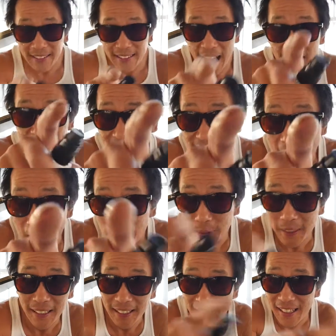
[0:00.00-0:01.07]
That dot
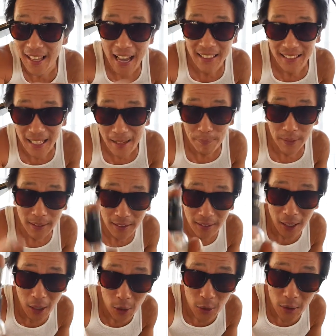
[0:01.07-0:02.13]
was in the last
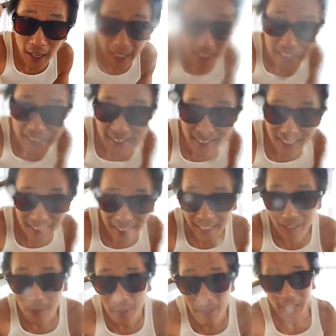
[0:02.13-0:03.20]
episode. I can see
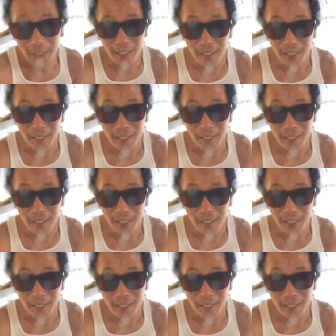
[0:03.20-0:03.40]
it right